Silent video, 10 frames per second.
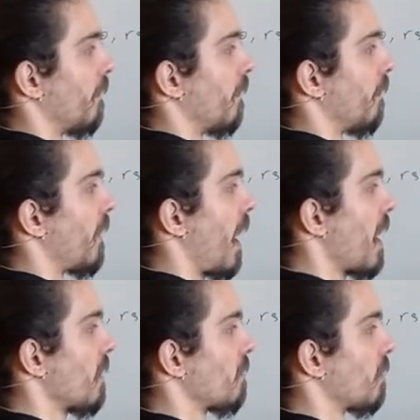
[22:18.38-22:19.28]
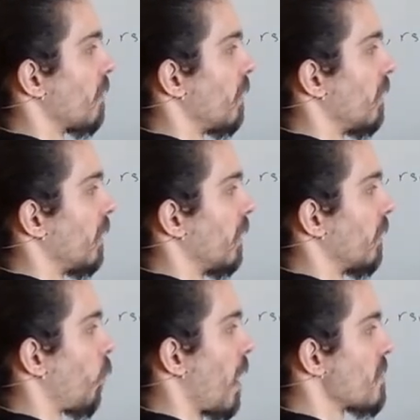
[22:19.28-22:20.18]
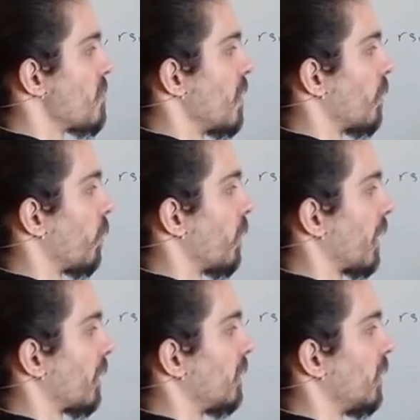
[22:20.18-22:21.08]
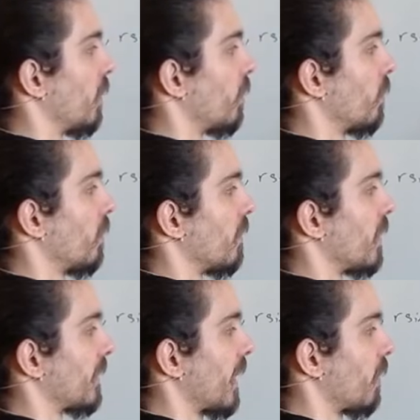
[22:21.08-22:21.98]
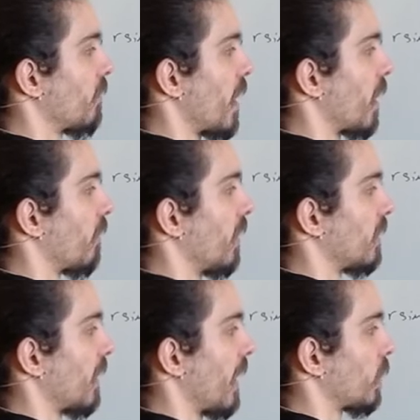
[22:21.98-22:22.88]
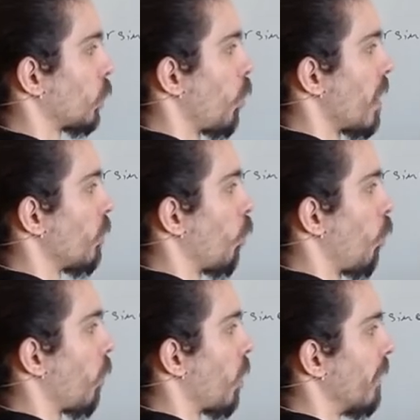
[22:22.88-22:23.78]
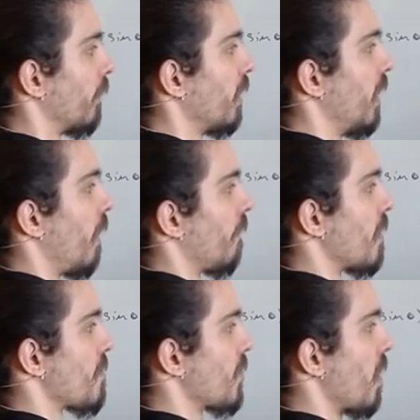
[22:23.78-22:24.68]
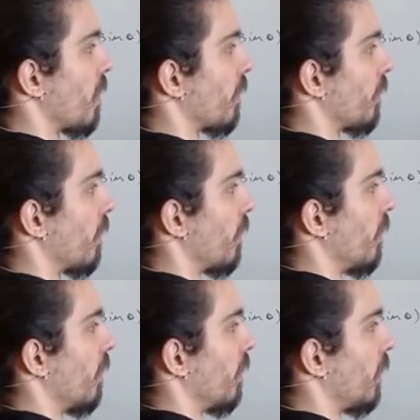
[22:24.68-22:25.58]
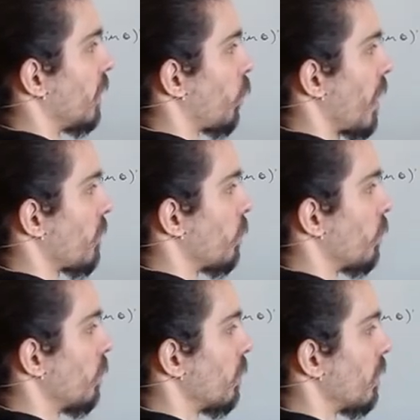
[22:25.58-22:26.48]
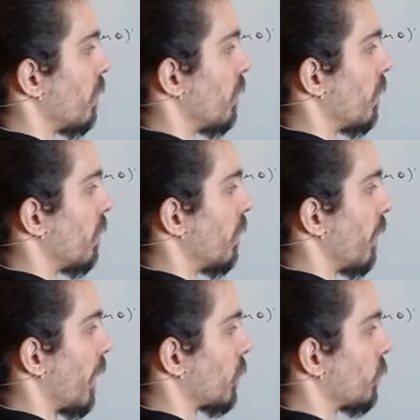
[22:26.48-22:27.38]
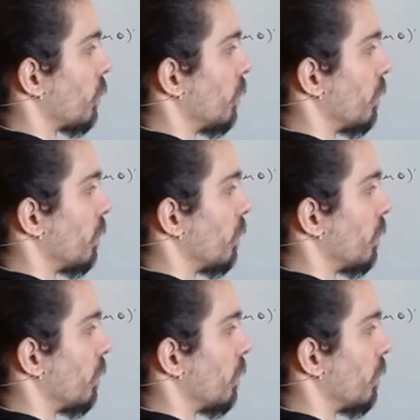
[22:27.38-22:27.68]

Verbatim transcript: The height, y zero, x zero. The second triangle is x one, y one. The third is y two, x two.